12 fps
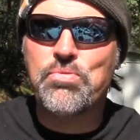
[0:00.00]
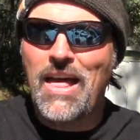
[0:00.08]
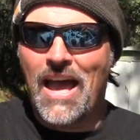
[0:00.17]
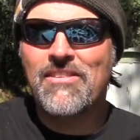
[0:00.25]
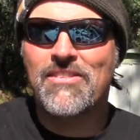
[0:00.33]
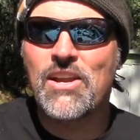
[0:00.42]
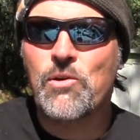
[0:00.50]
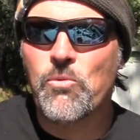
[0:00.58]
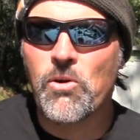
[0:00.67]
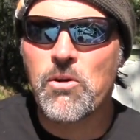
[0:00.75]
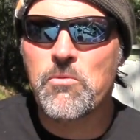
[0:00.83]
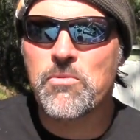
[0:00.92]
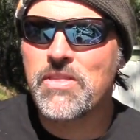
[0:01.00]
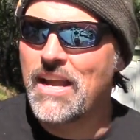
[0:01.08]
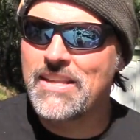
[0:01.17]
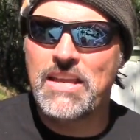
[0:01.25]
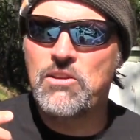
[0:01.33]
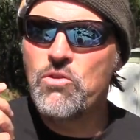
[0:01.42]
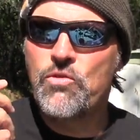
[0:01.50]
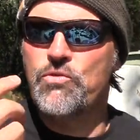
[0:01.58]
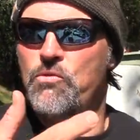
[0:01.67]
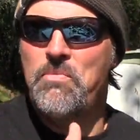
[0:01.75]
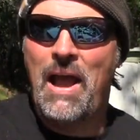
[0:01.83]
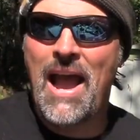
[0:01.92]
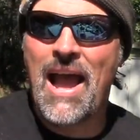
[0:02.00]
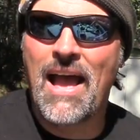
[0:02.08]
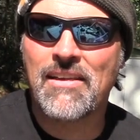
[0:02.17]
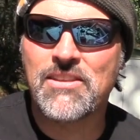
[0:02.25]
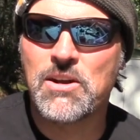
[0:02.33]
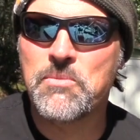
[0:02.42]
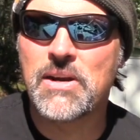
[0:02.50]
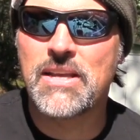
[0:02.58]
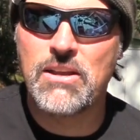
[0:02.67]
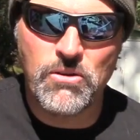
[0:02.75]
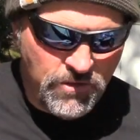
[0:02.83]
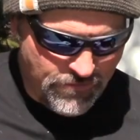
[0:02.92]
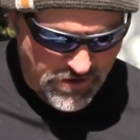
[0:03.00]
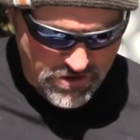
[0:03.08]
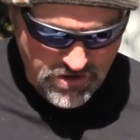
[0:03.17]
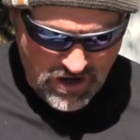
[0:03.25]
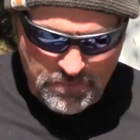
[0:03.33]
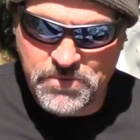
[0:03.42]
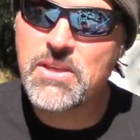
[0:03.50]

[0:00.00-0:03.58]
plastic worms like they use for bass, and I'm going to kill the fish on them.